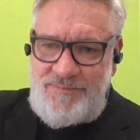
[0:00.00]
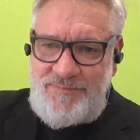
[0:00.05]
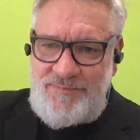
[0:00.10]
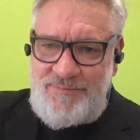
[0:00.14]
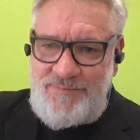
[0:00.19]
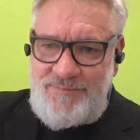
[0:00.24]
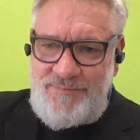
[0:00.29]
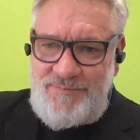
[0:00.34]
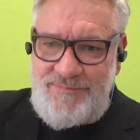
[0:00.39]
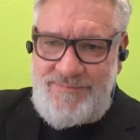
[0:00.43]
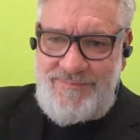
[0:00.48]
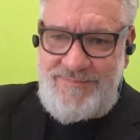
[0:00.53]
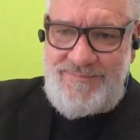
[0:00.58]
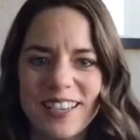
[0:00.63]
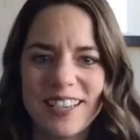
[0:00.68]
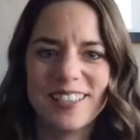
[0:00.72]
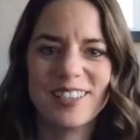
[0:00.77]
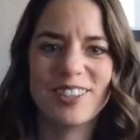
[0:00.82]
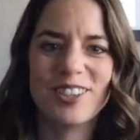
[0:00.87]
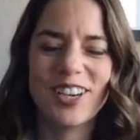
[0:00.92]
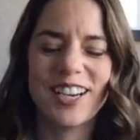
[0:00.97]
Good
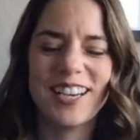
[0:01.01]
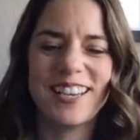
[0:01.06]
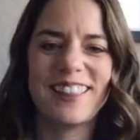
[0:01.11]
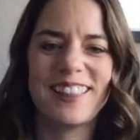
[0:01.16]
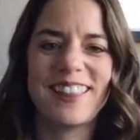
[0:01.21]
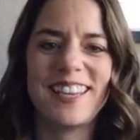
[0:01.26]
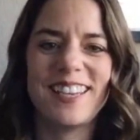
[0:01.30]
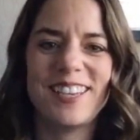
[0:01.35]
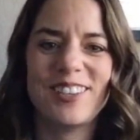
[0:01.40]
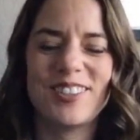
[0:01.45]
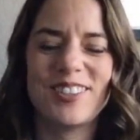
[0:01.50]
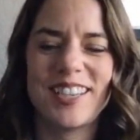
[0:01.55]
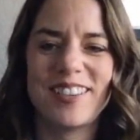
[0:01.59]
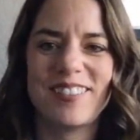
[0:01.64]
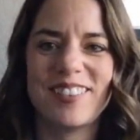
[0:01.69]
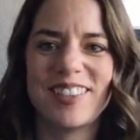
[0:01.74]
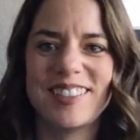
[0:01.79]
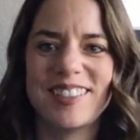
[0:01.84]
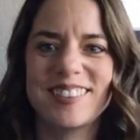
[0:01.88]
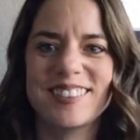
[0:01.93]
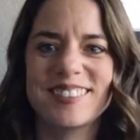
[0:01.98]
morning. Great. Thank you,
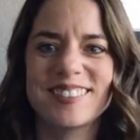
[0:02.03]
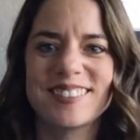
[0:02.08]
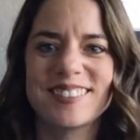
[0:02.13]
David.